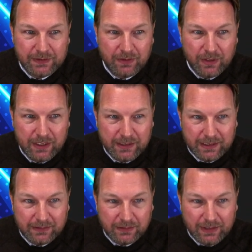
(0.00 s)
So here you
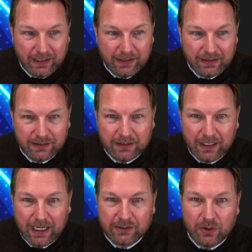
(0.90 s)
can
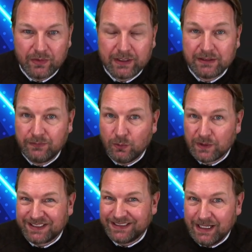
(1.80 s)
add contacts if you
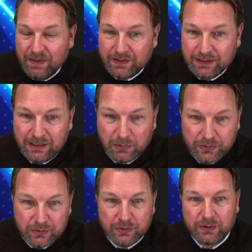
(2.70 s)
want to send this email
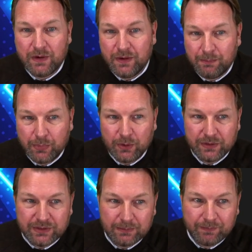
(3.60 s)
to a
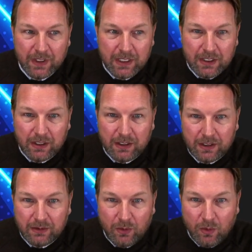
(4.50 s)
person,
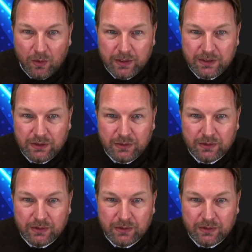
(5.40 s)
or you